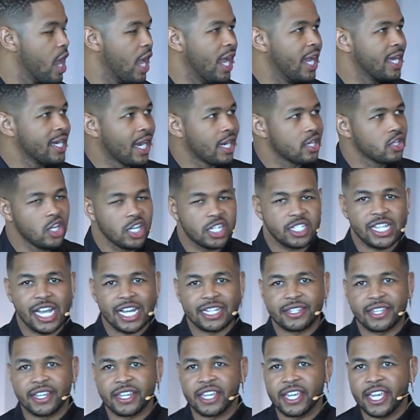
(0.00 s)
And I looked
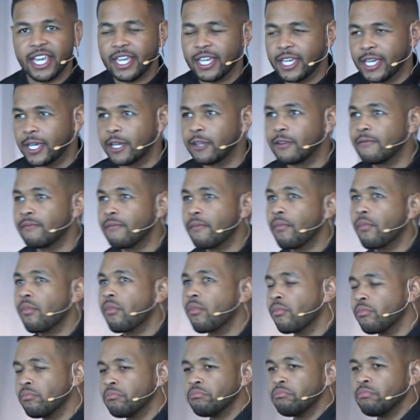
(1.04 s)
at the kid,
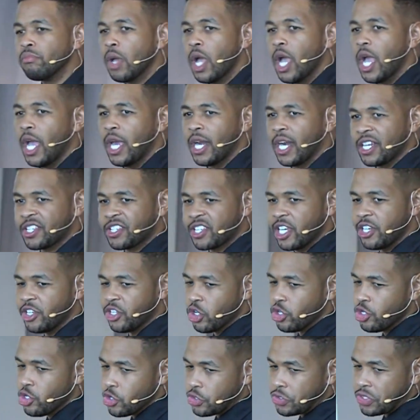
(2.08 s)
and I said,
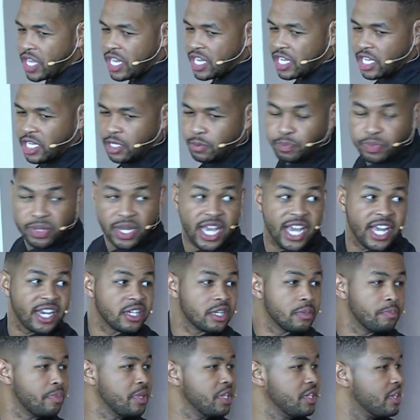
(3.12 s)
do you think he planned
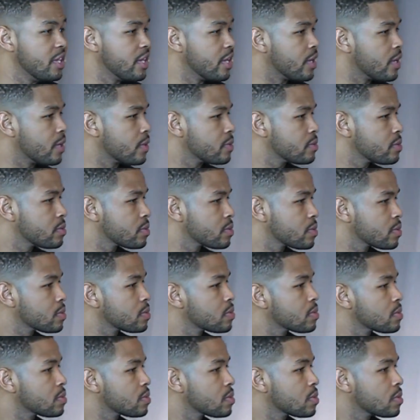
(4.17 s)
to be there?
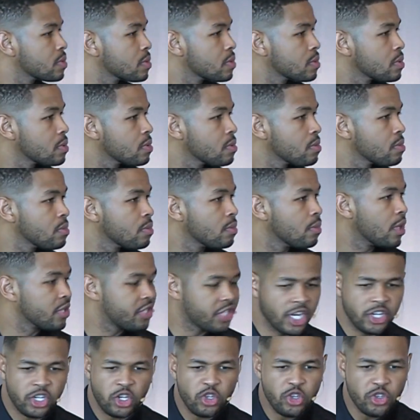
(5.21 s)
I
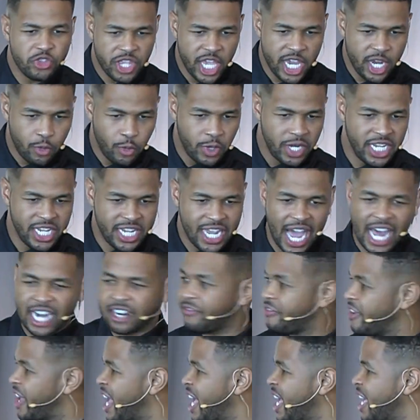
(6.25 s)
said, do you think when he got
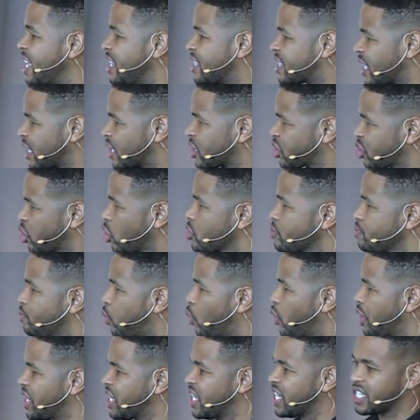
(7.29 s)
of age, at a certain
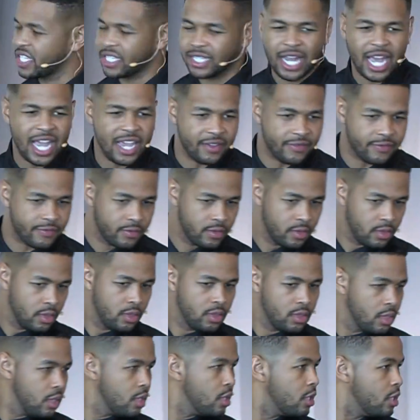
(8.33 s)
point in his life,
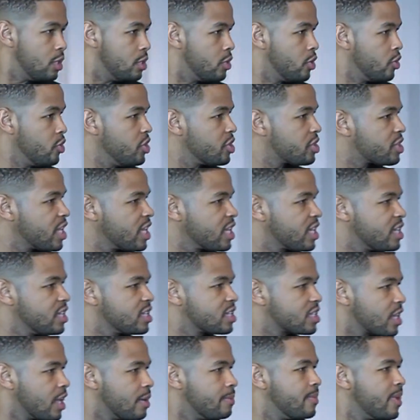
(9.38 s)
do you think he
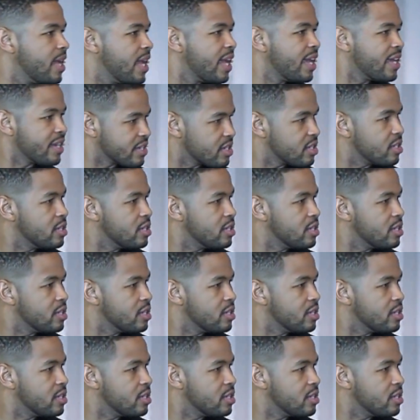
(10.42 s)
said, man,